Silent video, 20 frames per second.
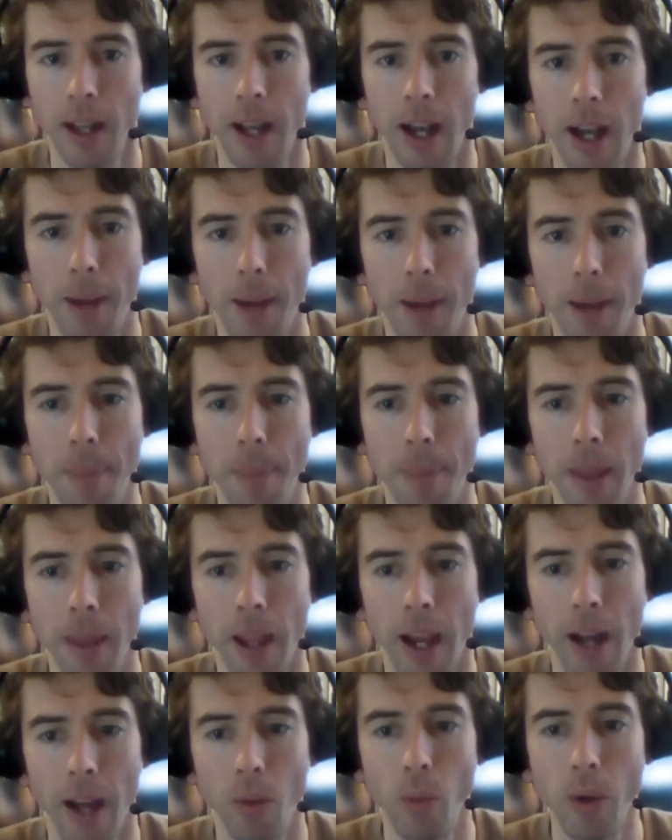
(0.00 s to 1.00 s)
Um,
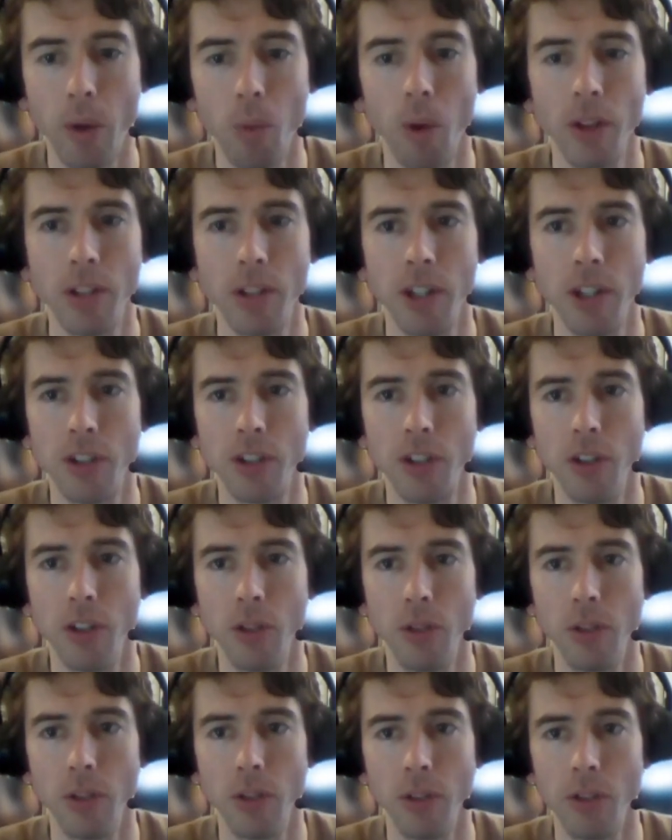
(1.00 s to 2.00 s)
and we wanted
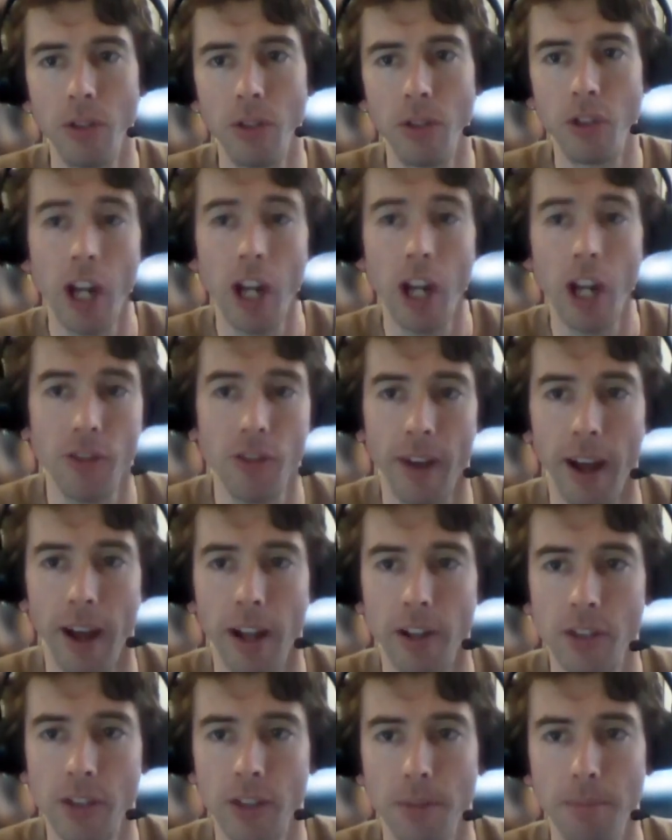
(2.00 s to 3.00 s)
to change that,